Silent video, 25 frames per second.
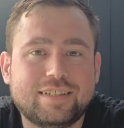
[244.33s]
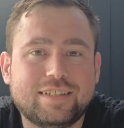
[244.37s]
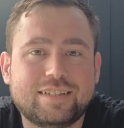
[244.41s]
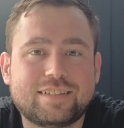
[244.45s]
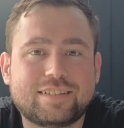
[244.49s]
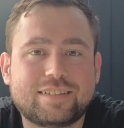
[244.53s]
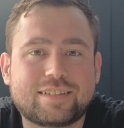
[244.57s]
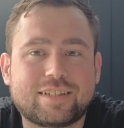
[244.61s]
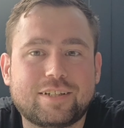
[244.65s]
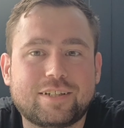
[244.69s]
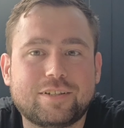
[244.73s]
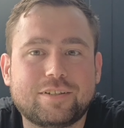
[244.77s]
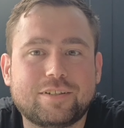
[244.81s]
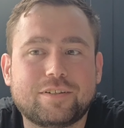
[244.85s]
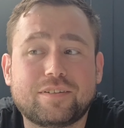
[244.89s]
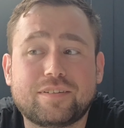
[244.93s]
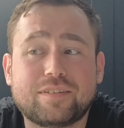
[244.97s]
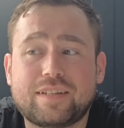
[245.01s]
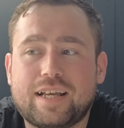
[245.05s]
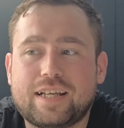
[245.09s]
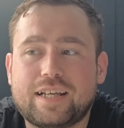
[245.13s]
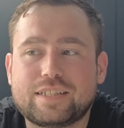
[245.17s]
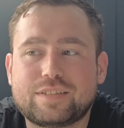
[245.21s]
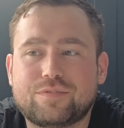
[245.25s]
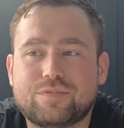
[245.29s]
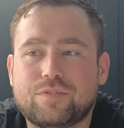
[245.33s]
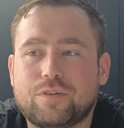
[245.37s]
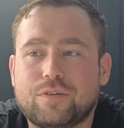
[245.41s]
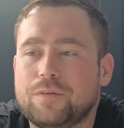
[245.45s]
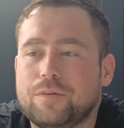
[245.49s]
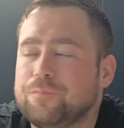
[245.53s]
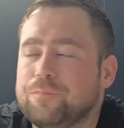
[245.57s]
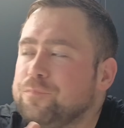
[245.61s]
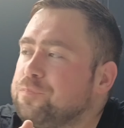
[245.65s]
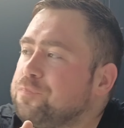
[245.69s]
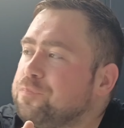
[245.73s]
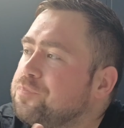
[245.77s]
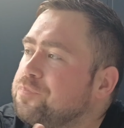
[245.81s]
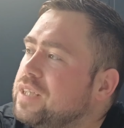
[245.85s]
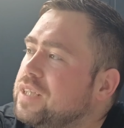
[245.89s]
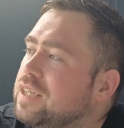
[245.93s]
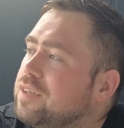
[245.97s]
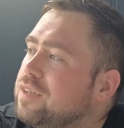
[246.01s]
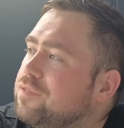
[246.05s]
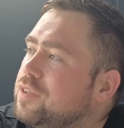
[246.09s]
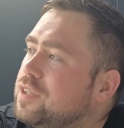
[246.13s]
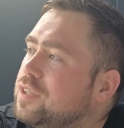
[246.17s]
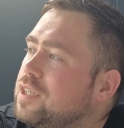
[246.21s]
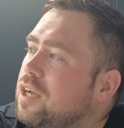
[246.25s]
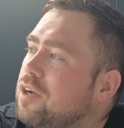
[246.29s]
So that's fine.
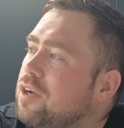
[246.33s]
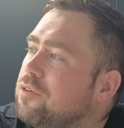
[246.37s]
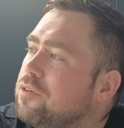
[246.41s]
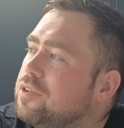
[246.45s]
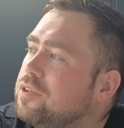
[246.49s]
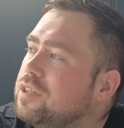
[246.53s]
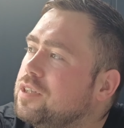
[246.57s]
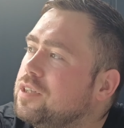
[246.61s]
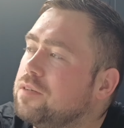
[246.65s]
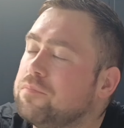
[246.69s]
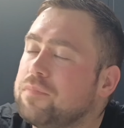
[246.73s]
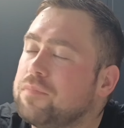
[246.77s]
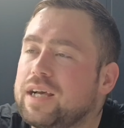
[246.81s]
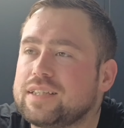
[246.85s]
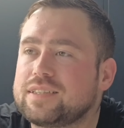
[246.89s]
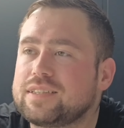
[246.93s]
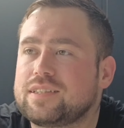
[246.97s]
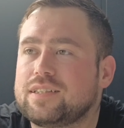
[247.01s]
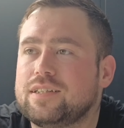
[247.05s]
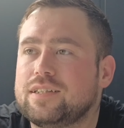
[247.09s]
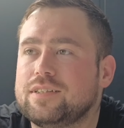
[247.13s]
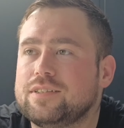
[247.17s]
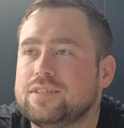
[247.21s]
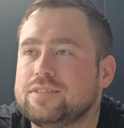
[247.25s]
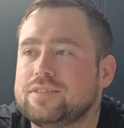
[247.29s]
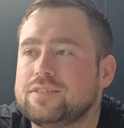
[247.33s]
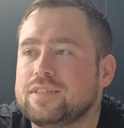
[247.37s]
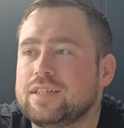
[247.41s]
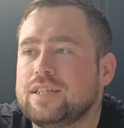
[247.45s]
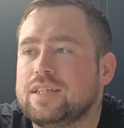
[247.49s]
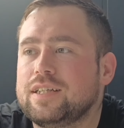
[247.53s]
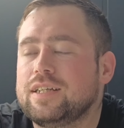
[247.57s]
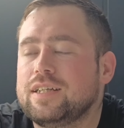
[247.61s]
If you go on the Maslow